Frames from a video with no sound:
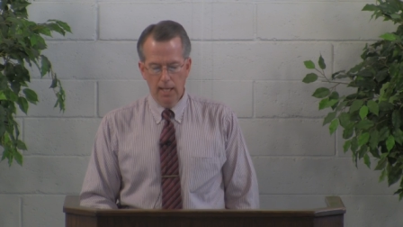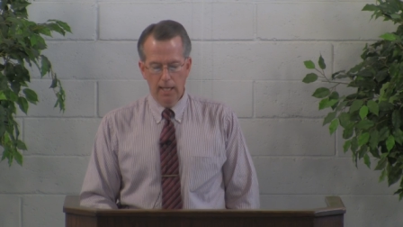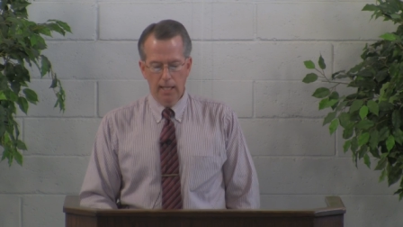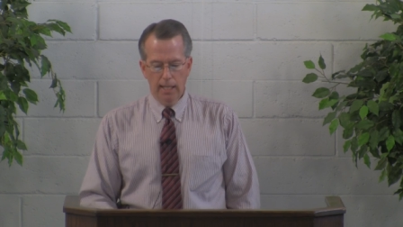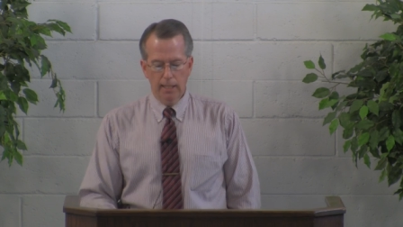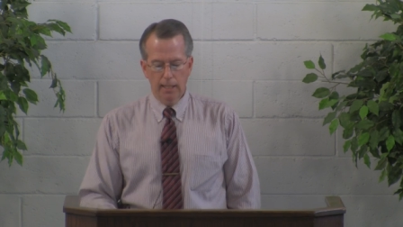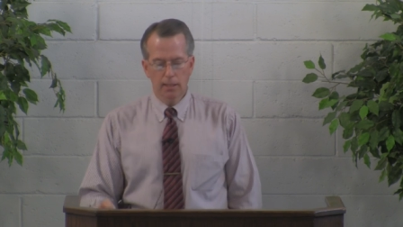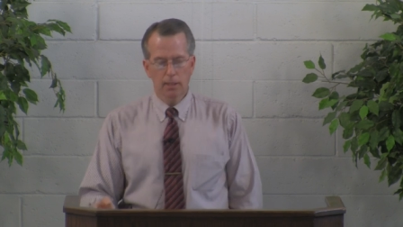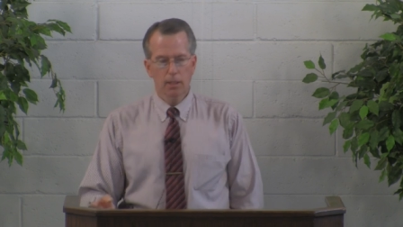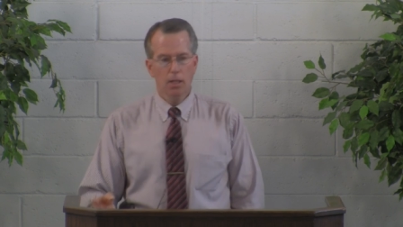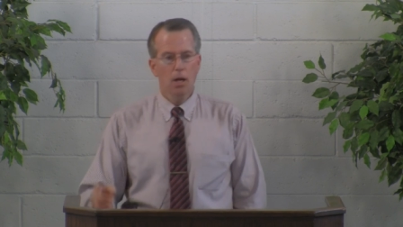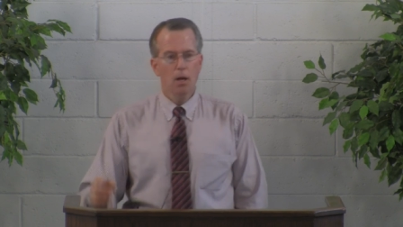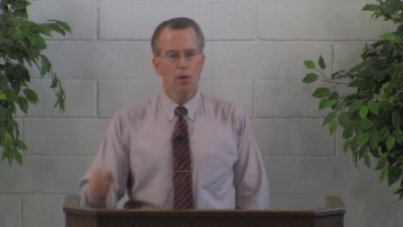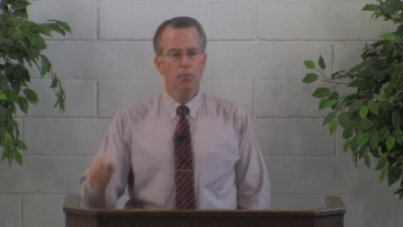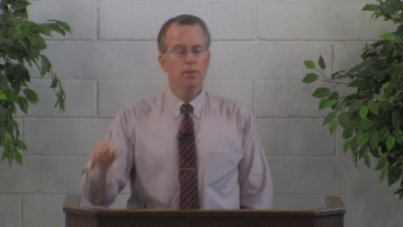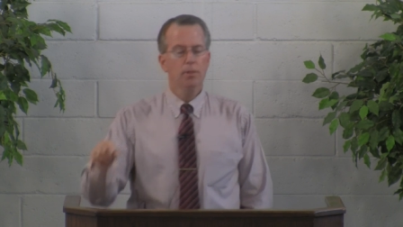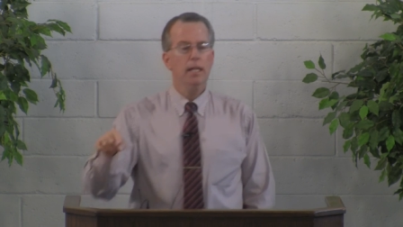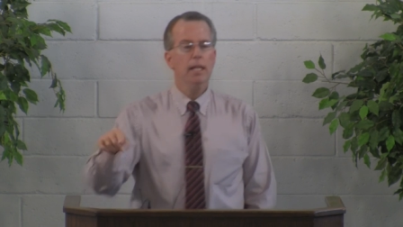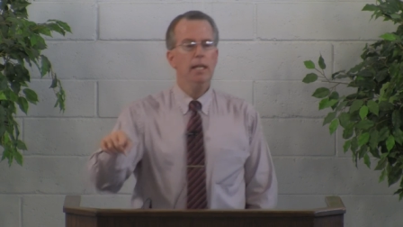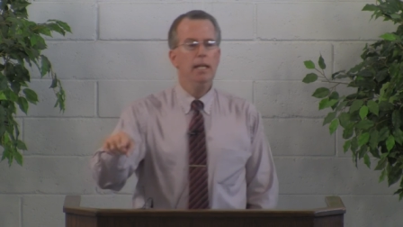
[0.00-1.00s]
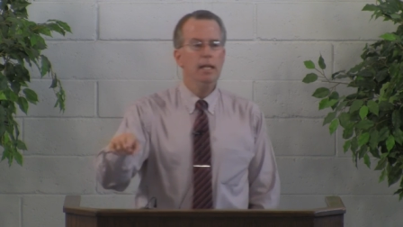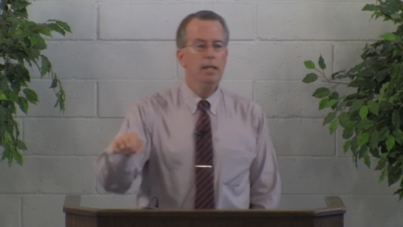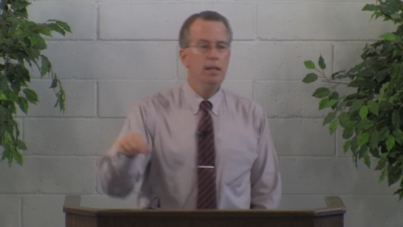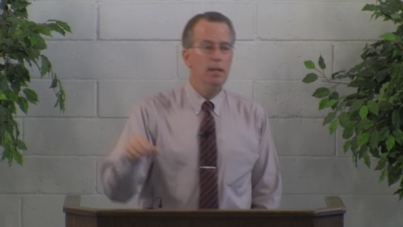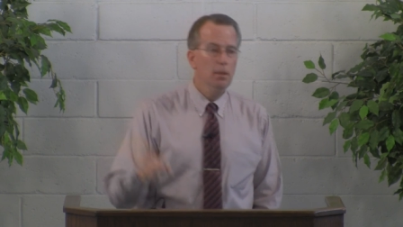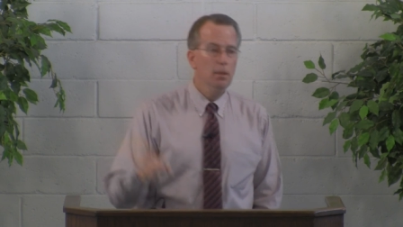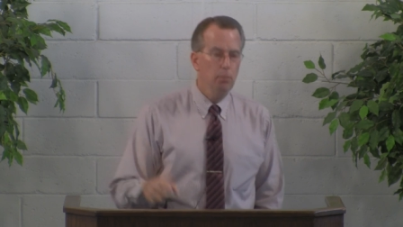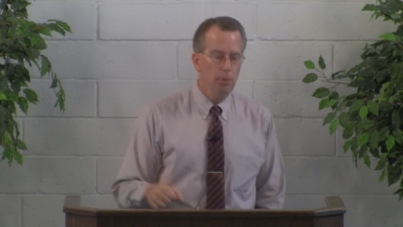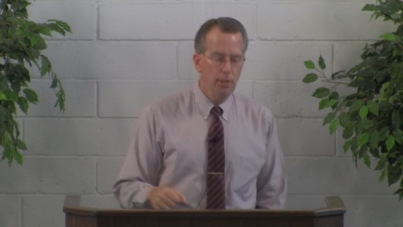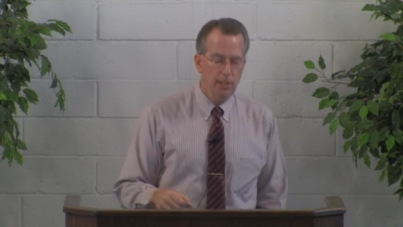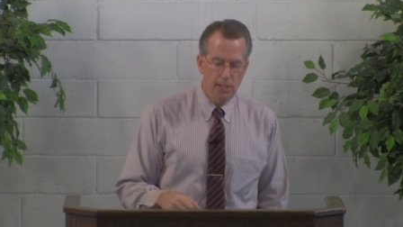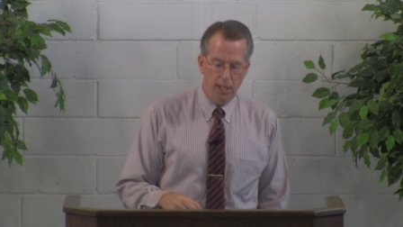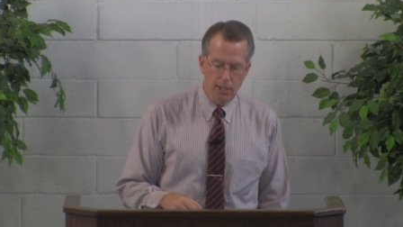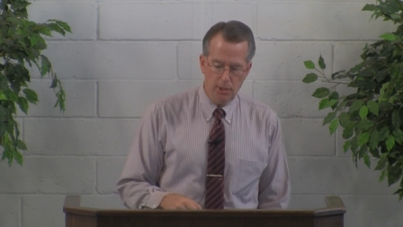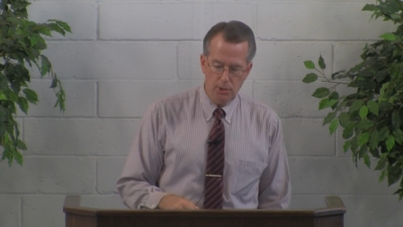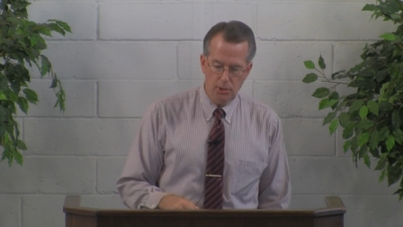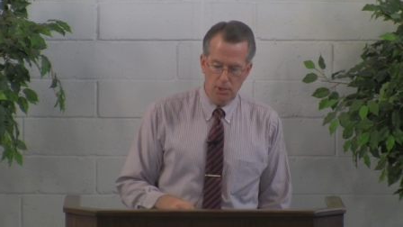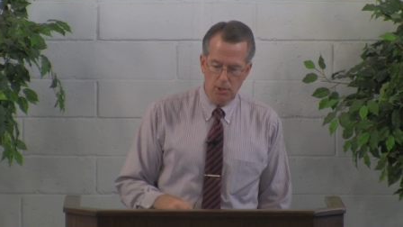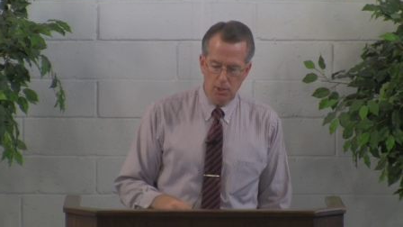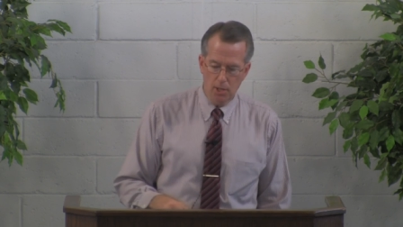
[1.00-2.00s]
In love, he
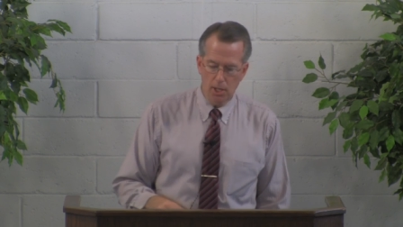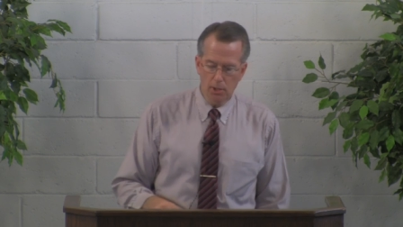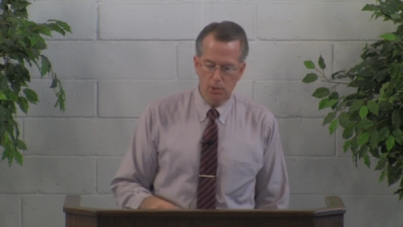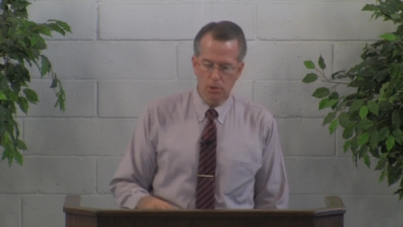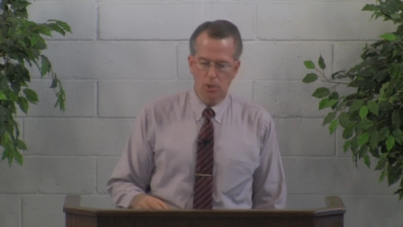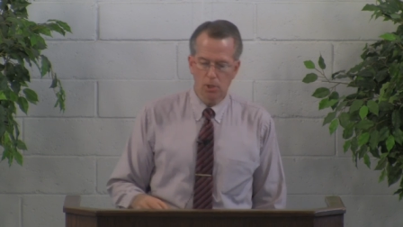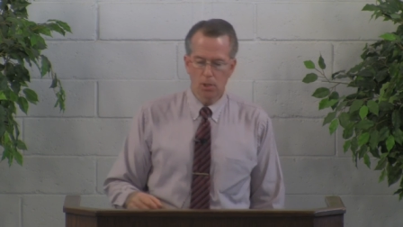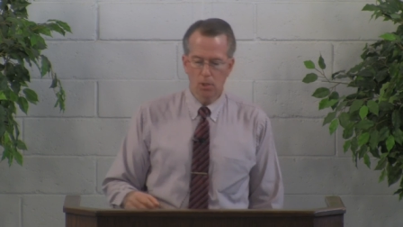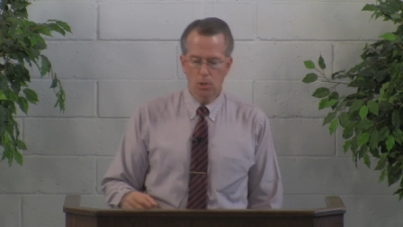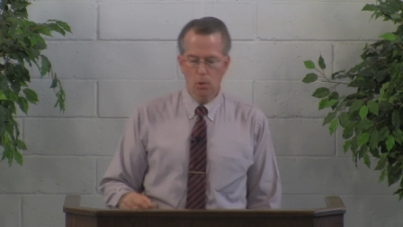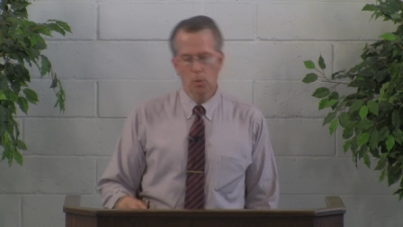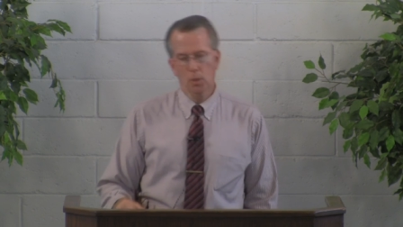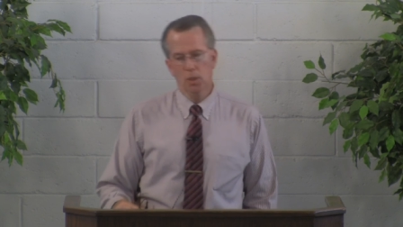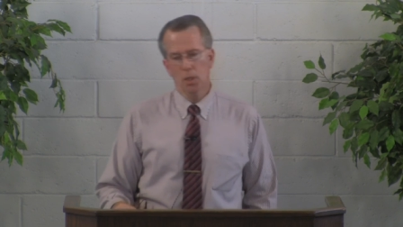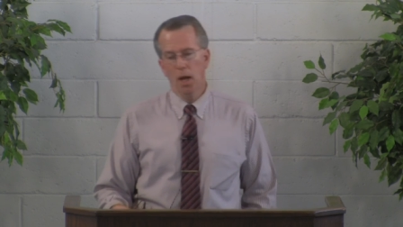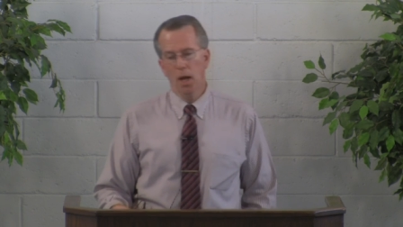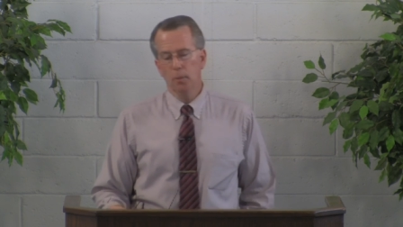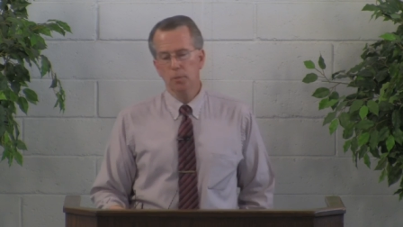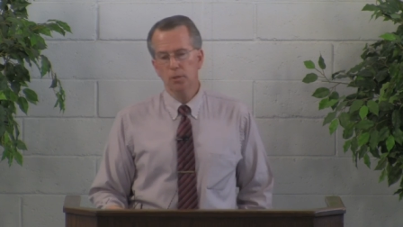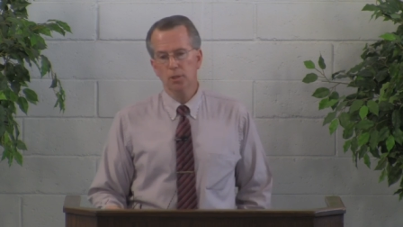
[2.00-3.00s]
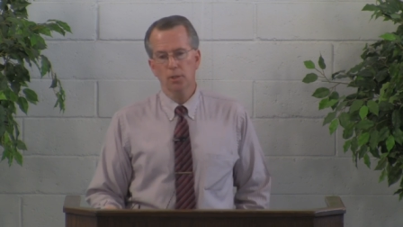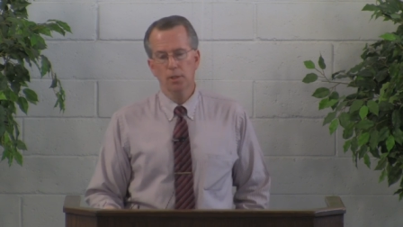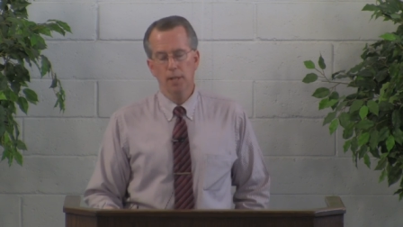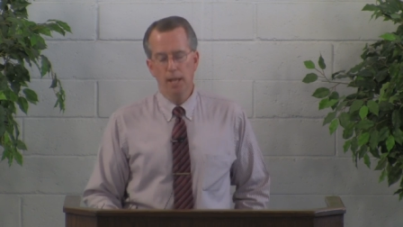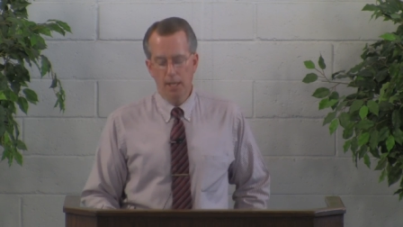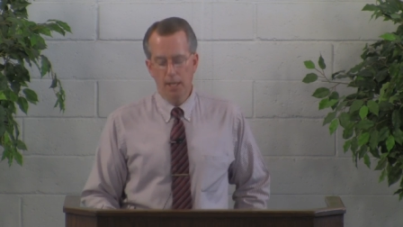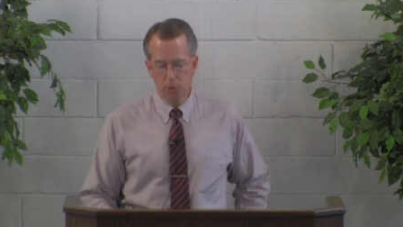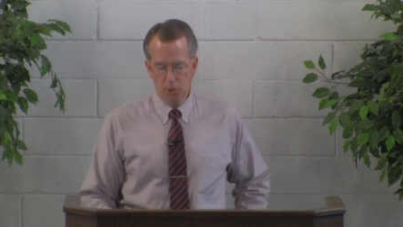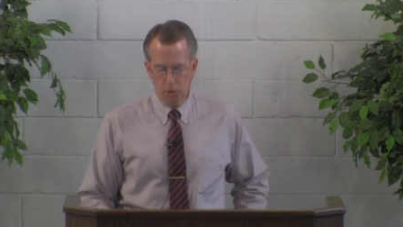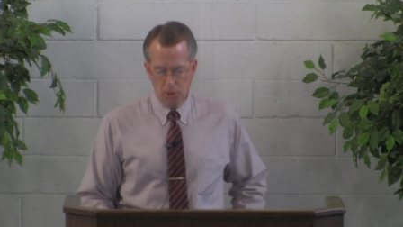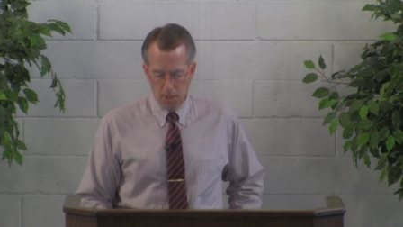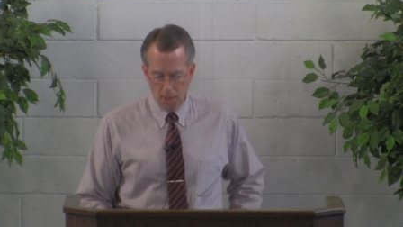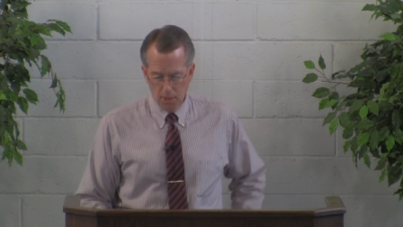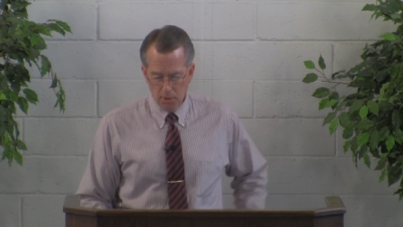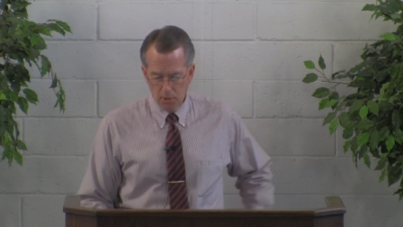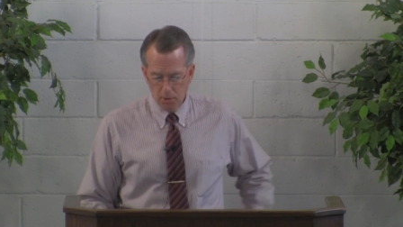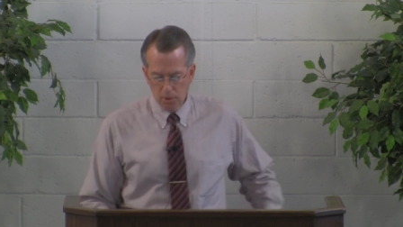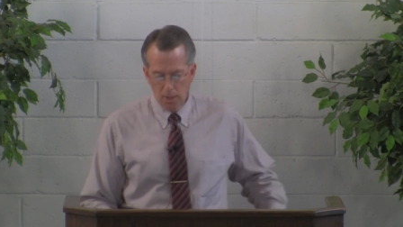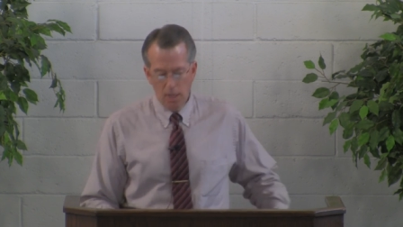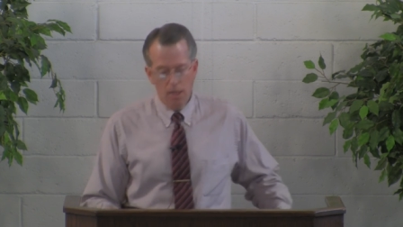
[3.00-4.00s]
predestined us to adoption as
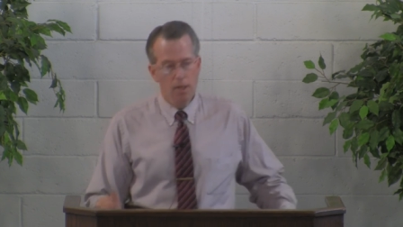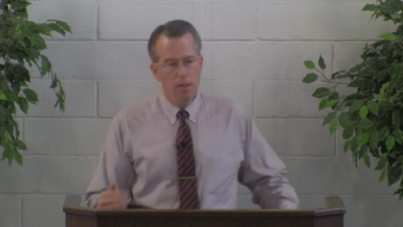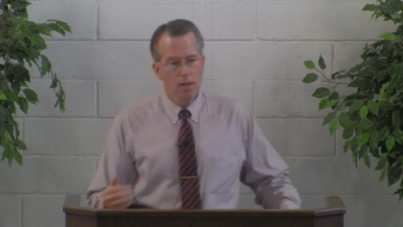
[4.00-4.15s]
sons